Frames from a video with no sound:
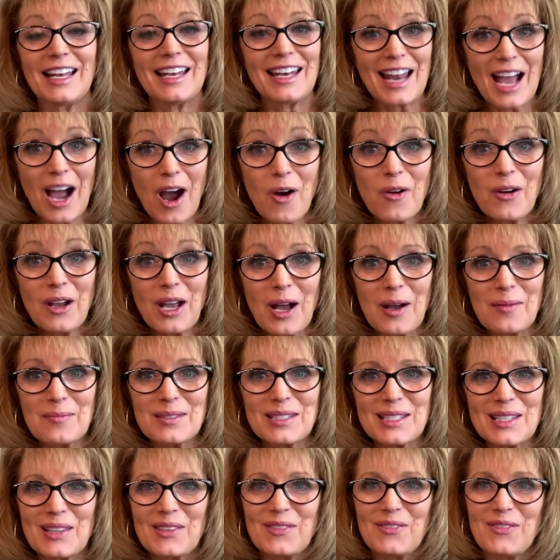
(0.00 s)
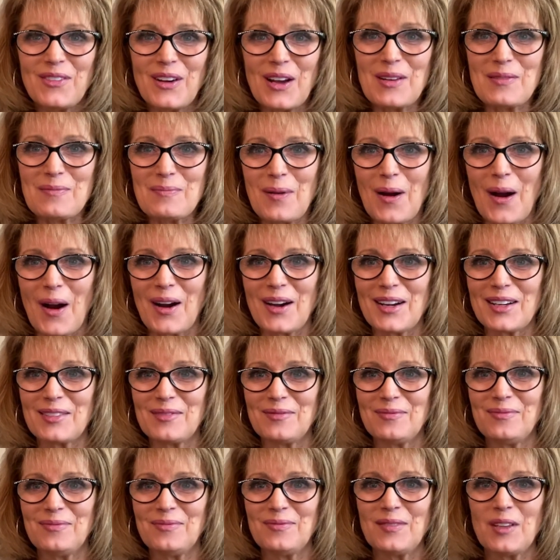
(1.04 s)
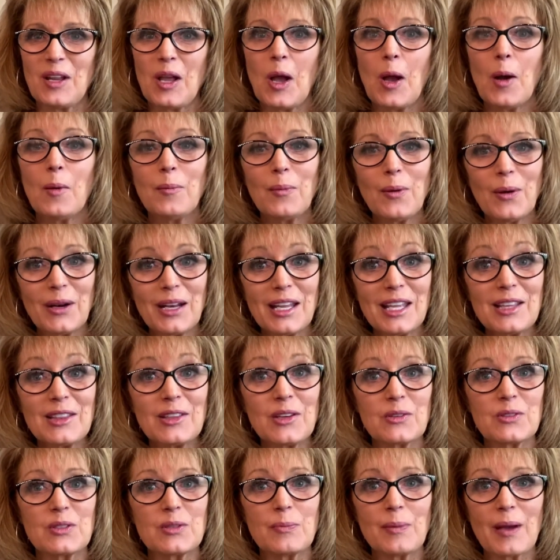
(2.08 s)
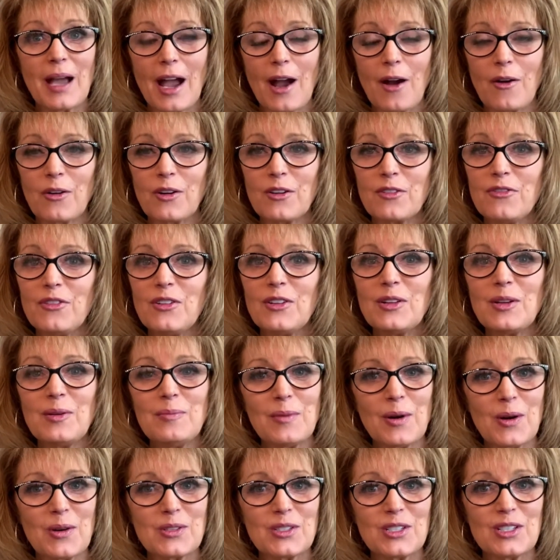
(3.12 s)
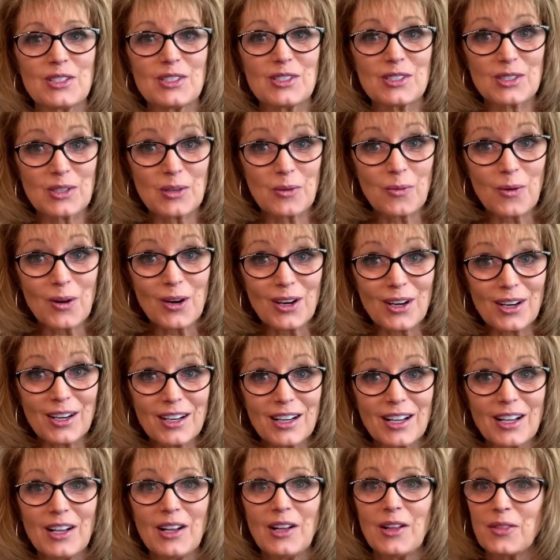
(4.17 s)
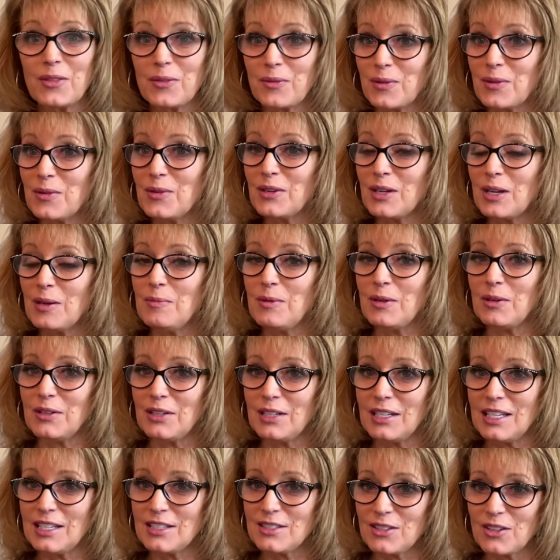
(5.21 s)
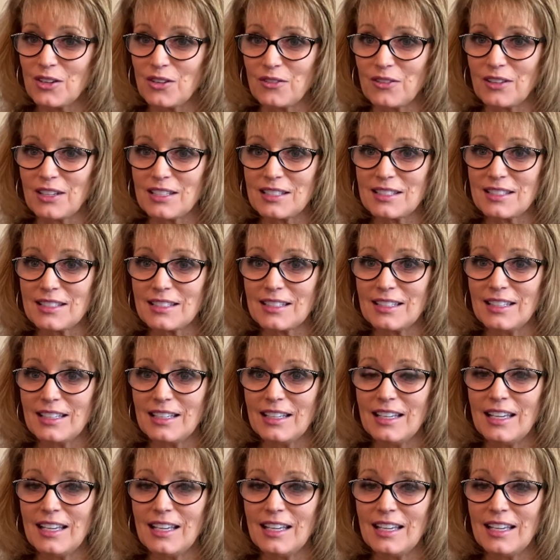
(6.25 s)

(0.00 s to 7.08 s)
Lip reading: Now comes the fun part, putting those powerful emotions to work through community service.